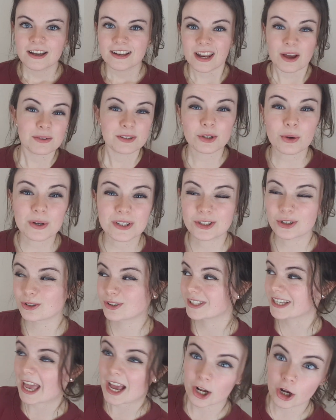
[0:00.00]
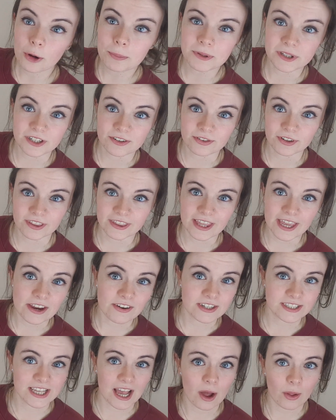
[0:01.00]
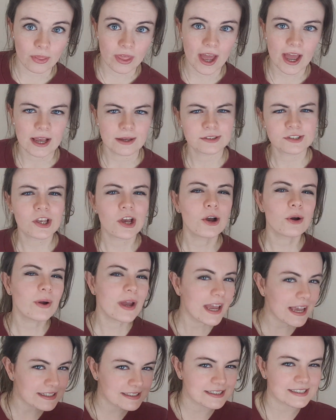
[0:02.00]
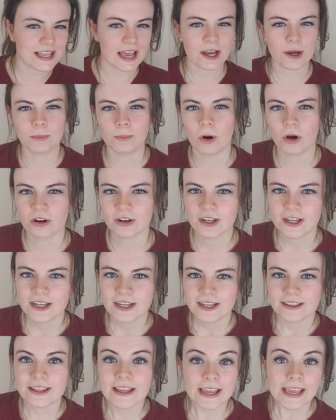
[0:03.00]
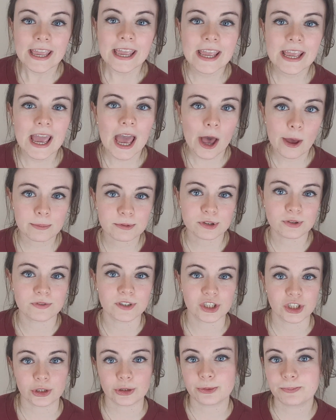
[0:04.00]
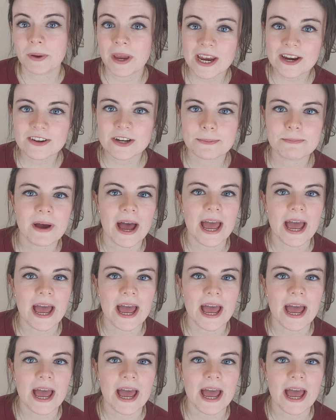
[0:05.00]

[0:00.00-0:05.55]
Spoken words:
Now, it's always good to get a couple of different theories out there, so here's a second one. That heat helps to reduce period